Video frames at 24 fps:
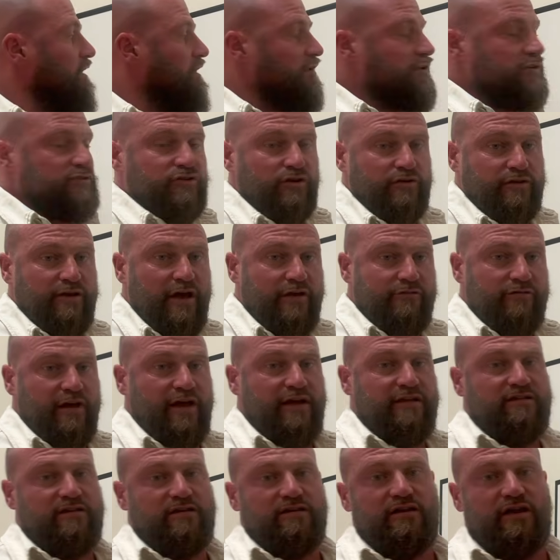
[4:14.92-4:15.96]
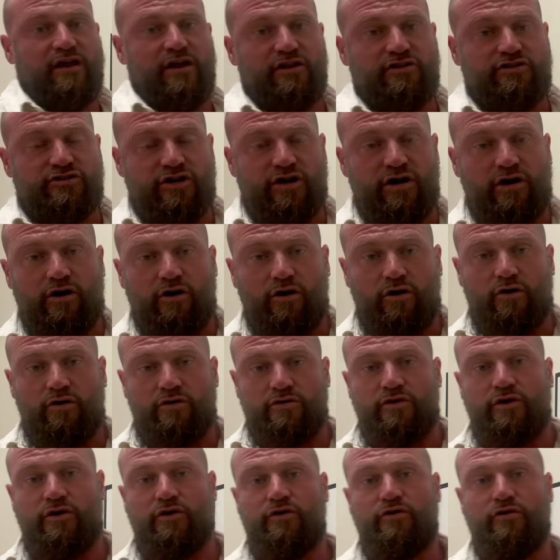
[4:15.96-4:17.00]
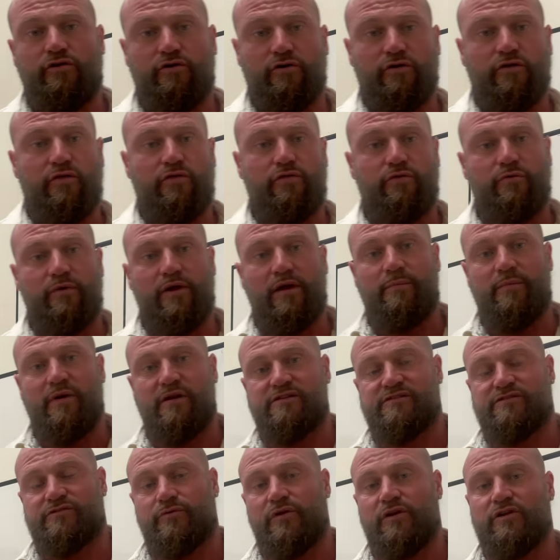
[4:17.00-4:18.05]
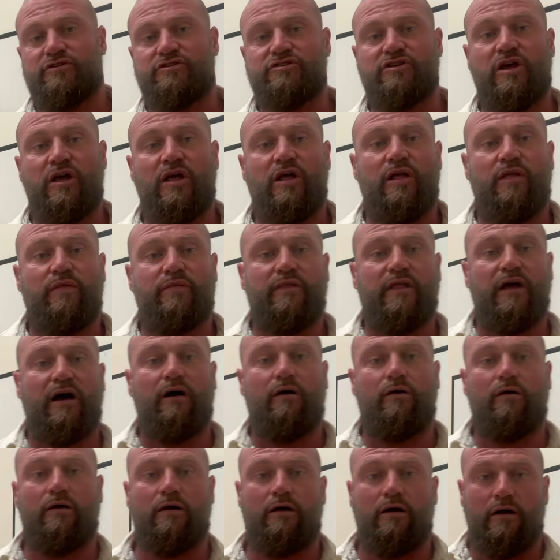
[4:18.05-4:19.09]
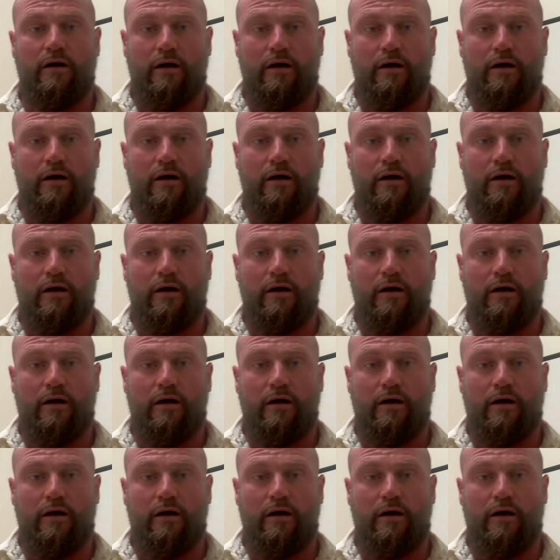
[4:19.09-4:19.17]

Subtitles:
So you have your 18 gauge on your 3 ml syringe. Now